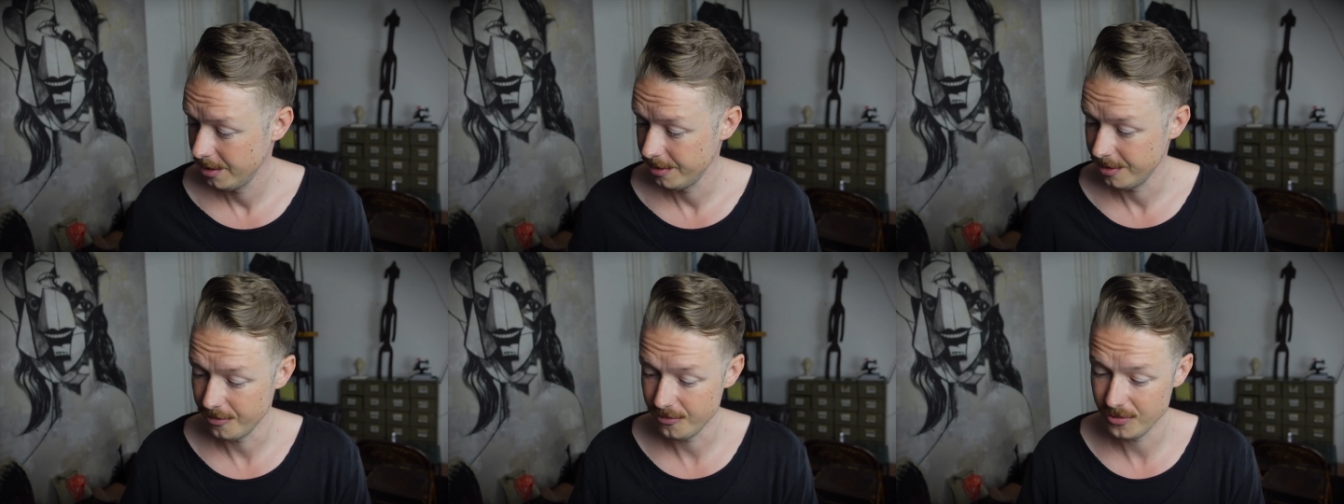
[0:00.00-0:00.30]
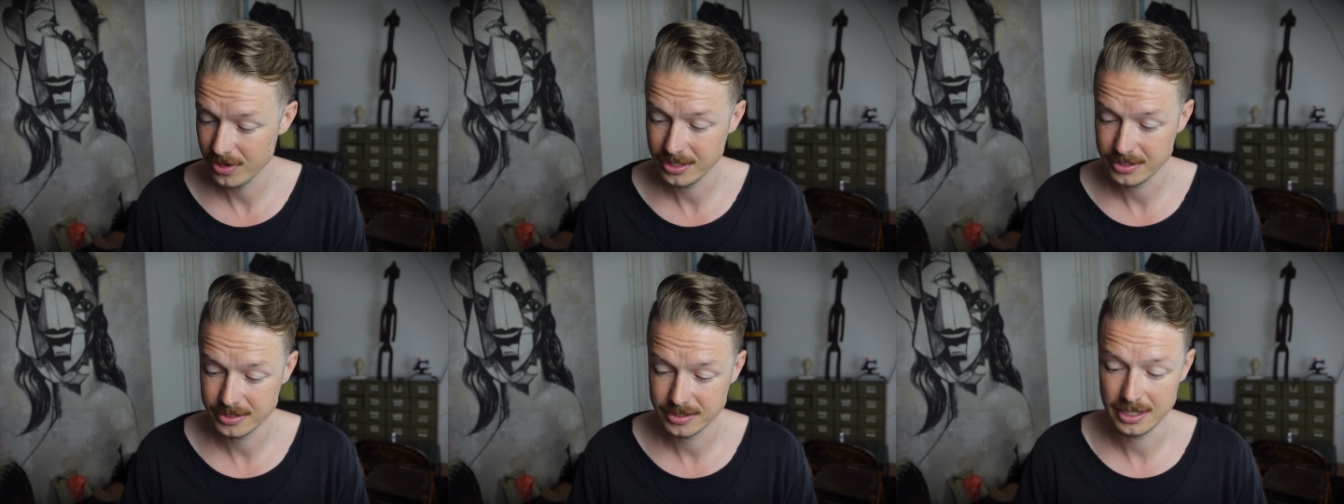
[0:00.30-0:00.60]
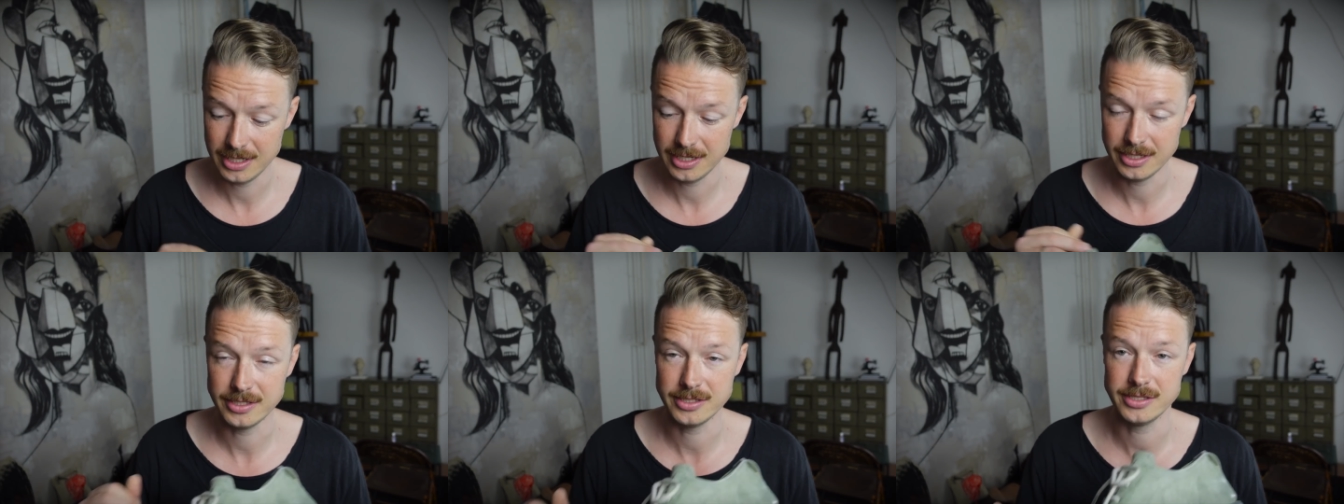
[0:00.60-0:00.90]
the reason
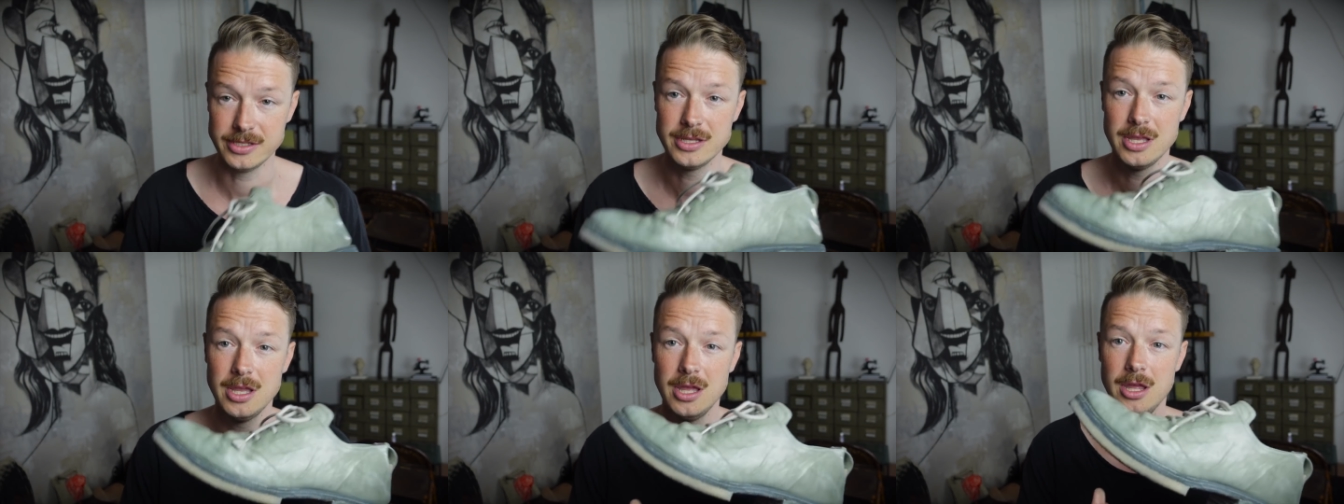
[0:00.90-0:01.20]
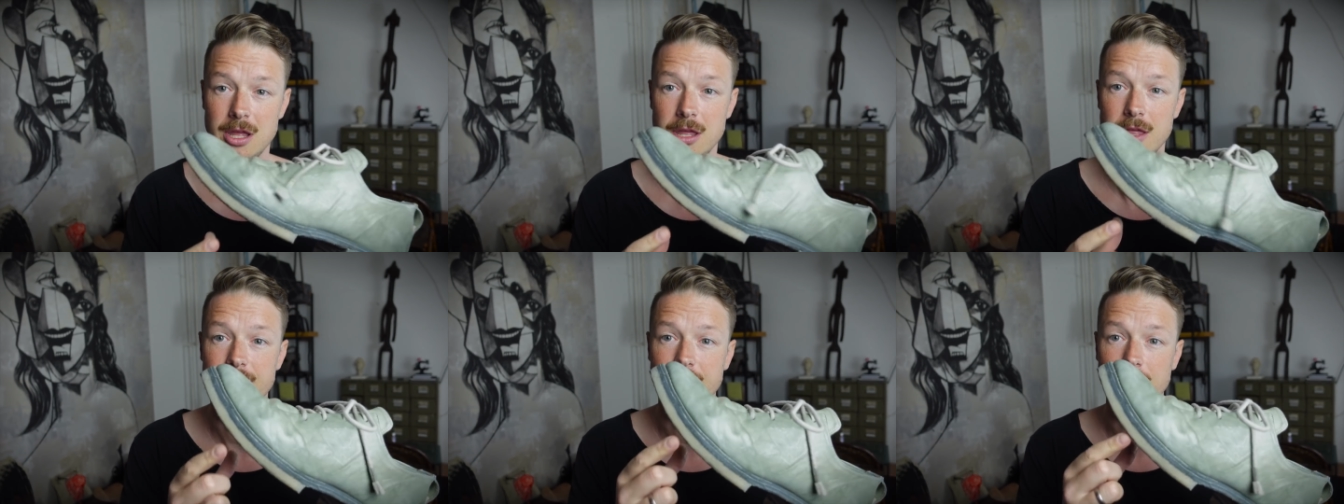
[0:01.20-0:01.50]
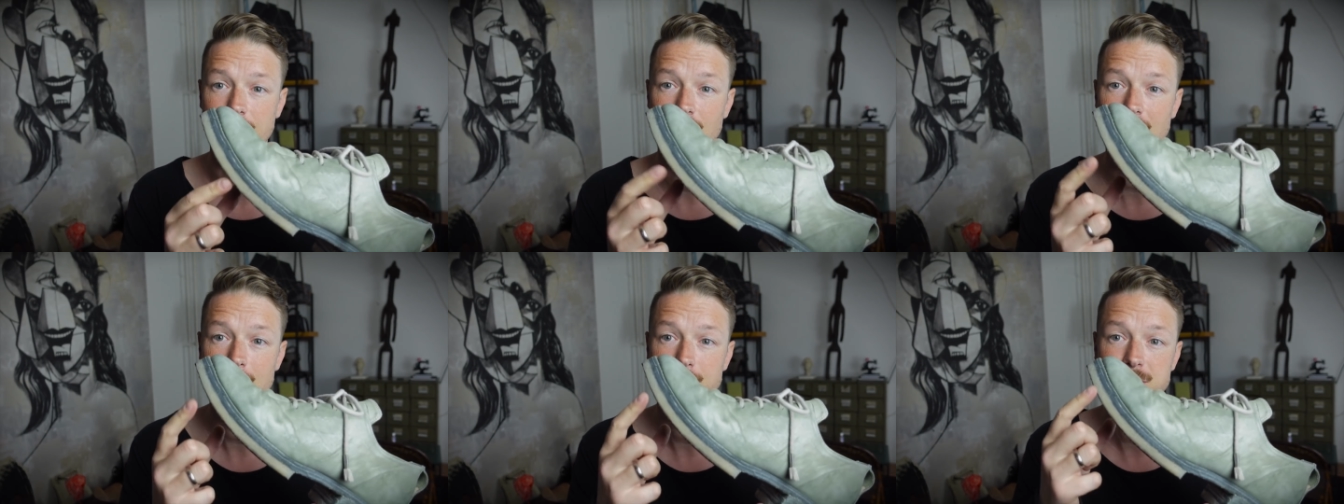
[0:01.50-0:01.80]
is the
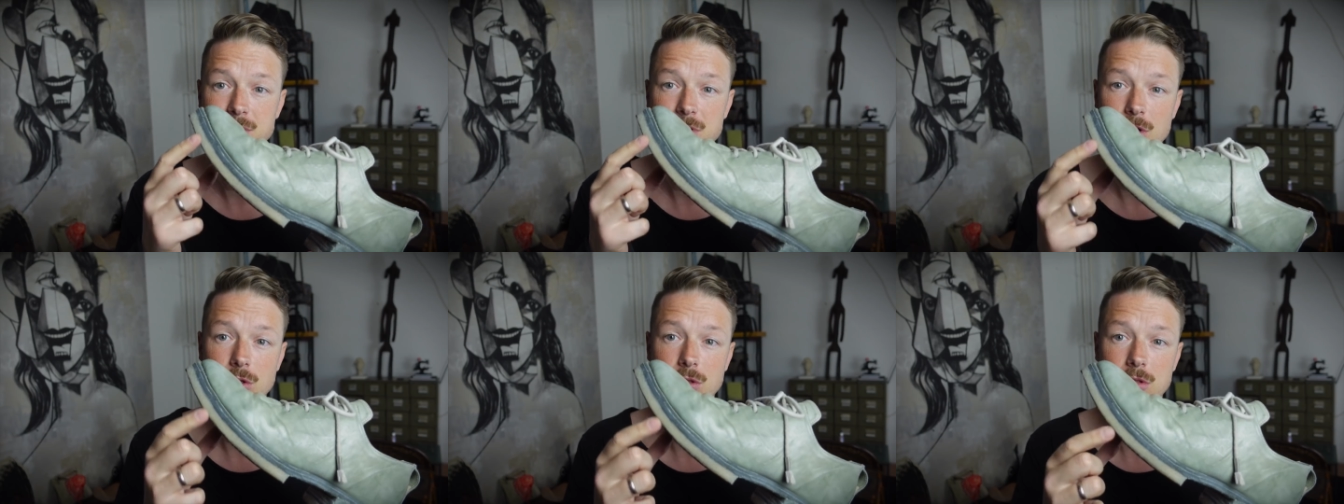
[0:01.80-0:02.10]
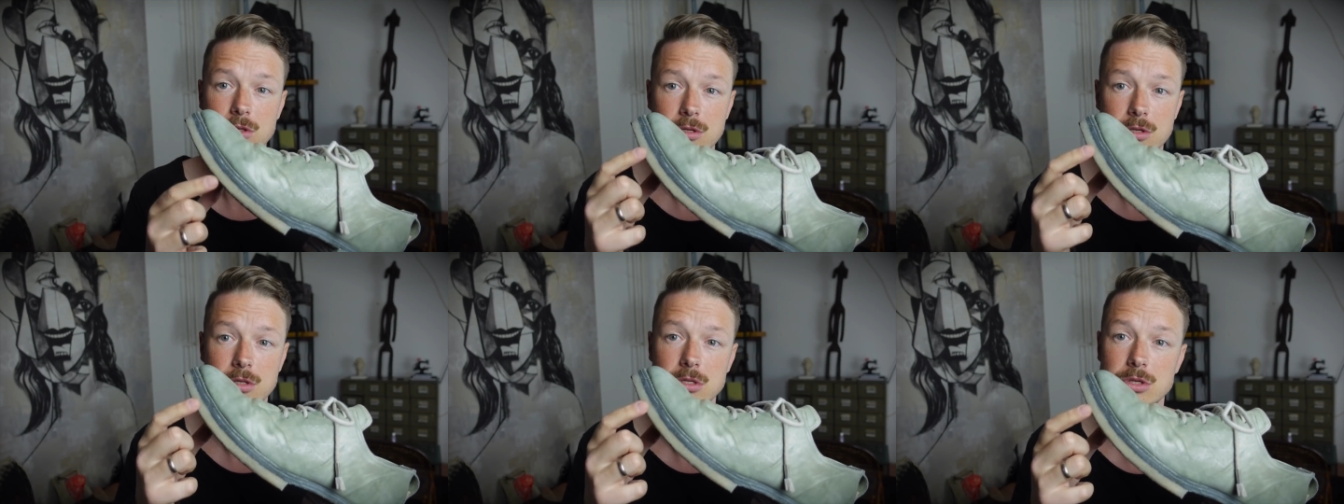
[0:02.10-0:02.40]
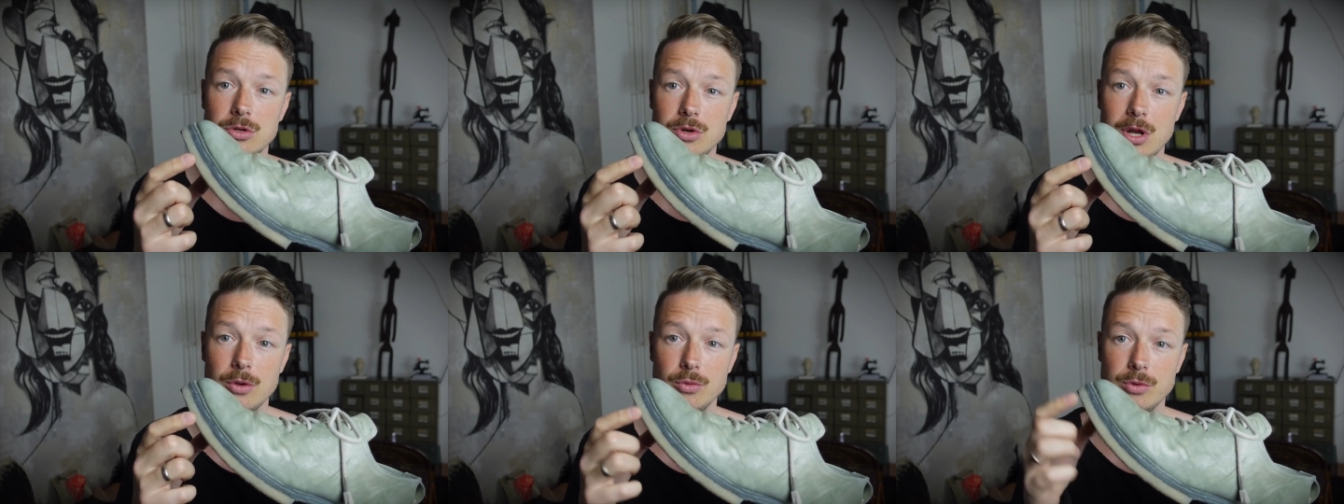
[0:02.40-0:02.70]
crep sole,
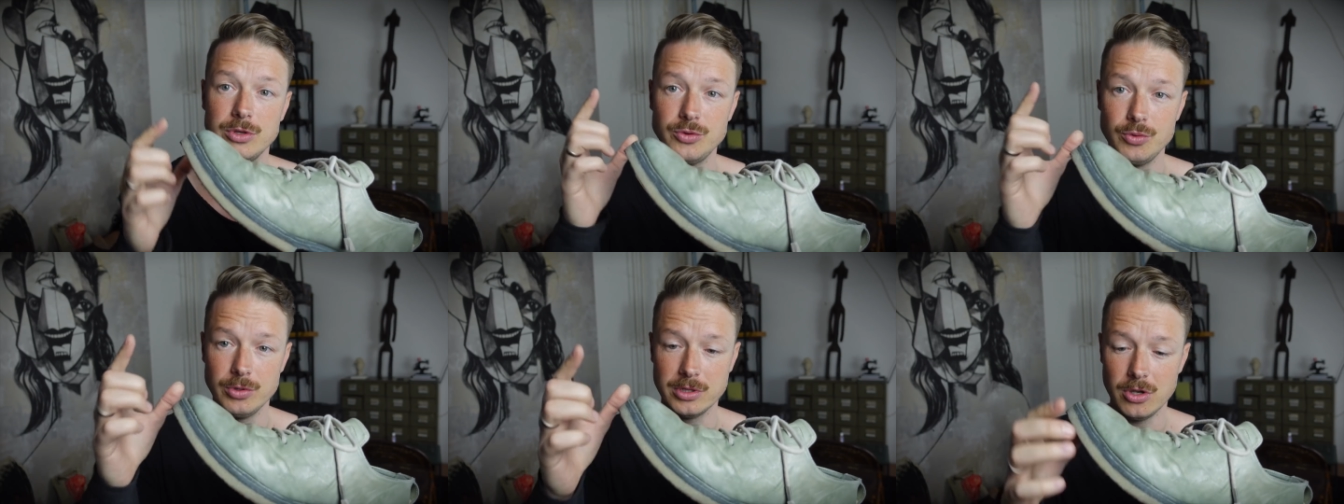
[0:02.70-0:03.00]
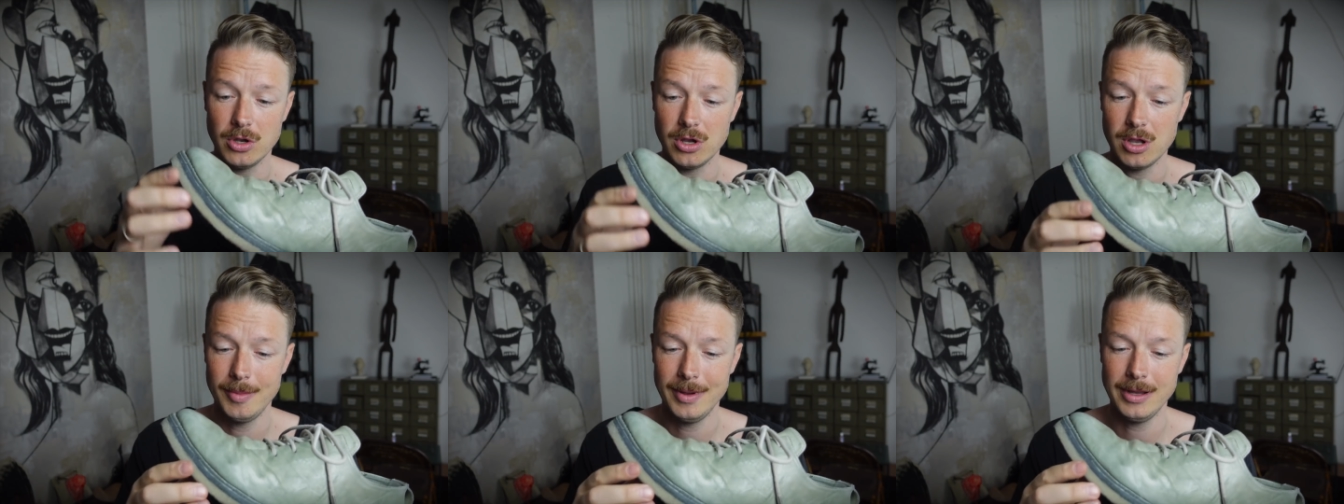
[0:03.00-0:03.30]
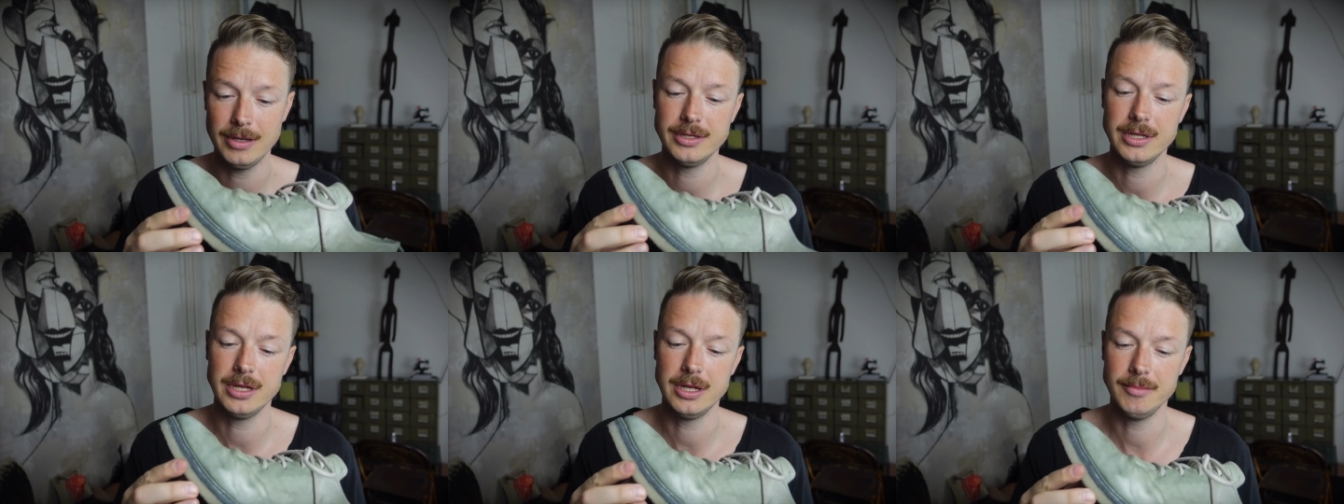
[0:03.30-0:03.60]
right, which we'll talk
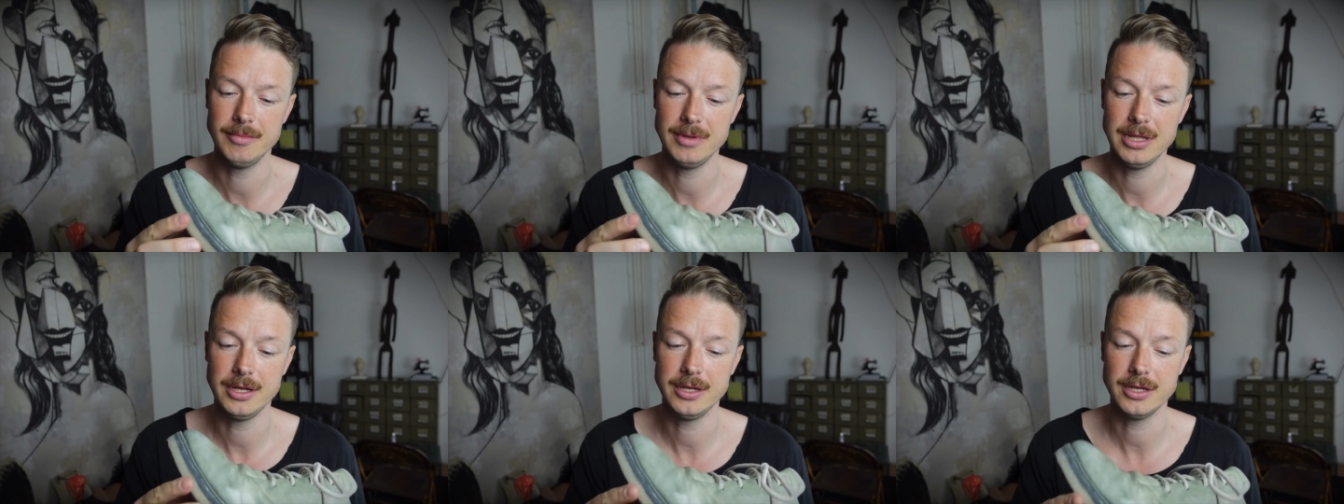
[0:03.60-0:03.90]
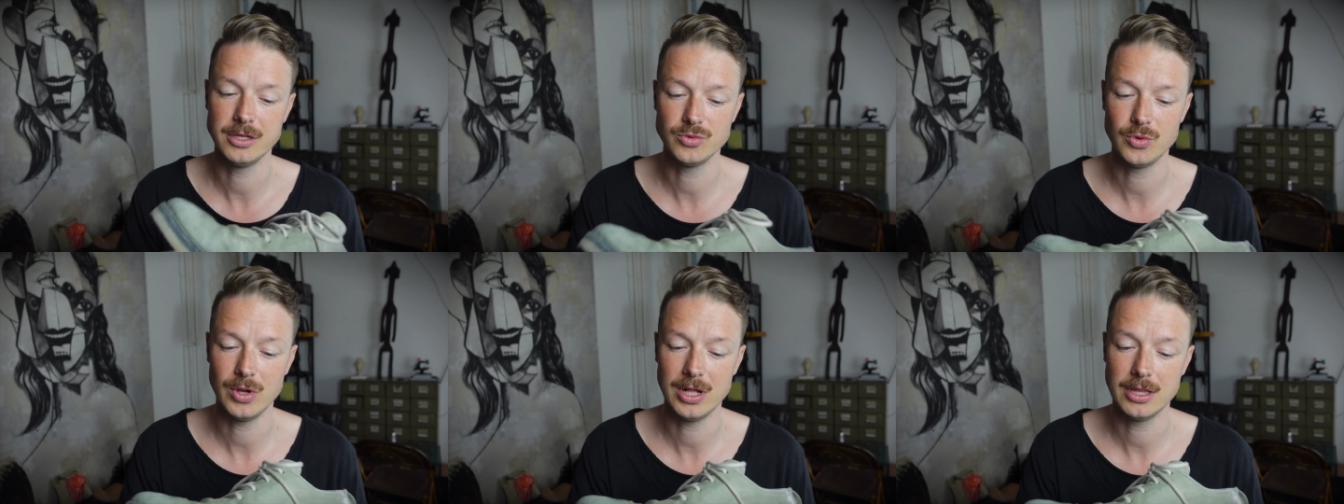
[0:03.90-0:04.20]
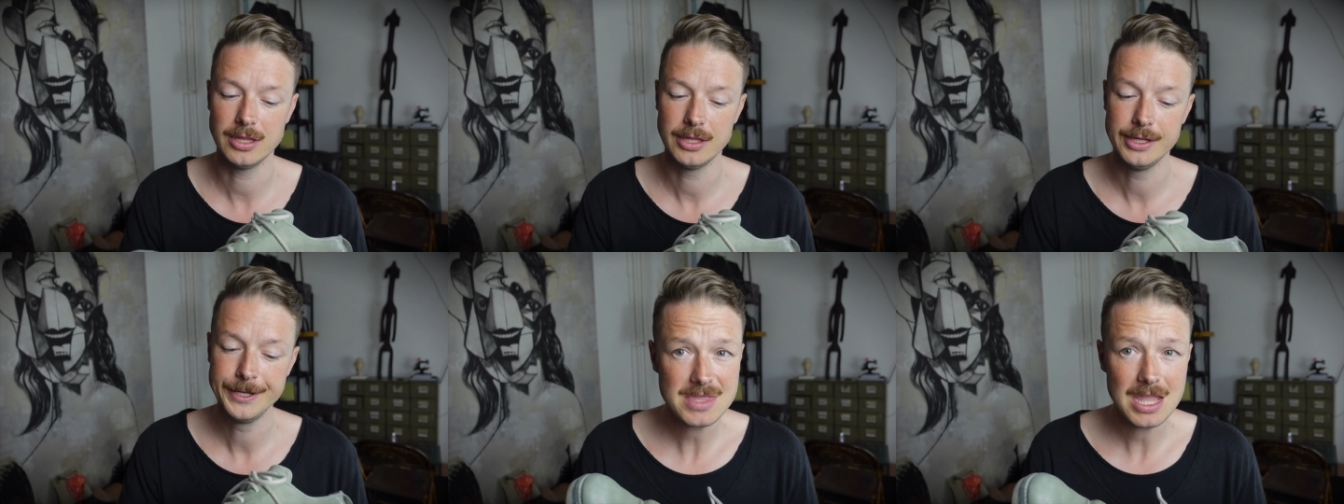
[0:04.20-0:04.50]
about in a minute as
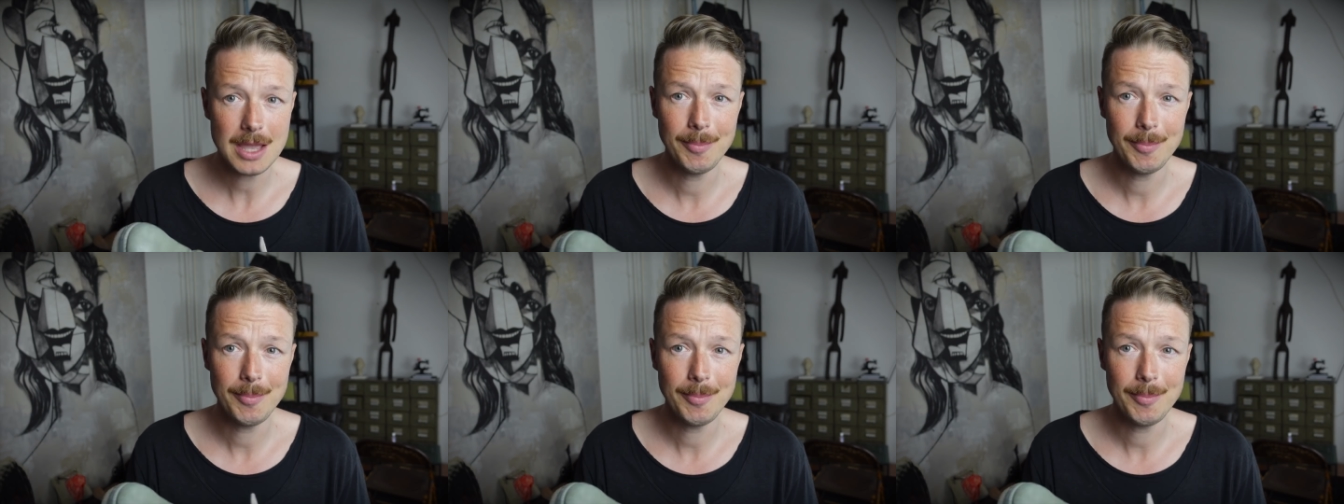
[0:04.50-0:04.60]
well.